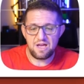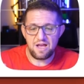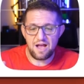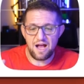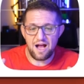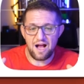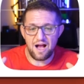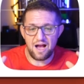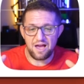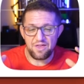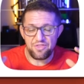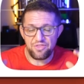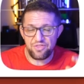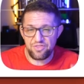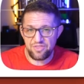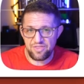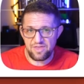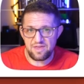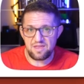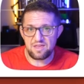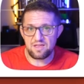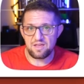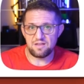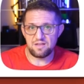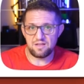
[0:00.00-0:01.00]
I
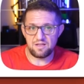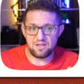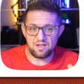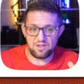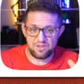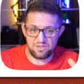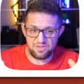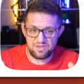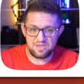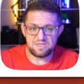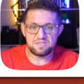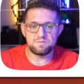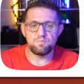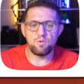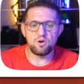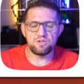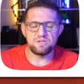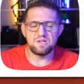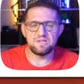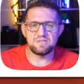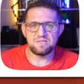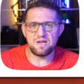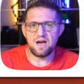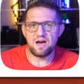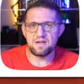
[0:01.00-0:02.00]
think these
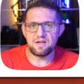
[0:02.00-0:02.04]
models are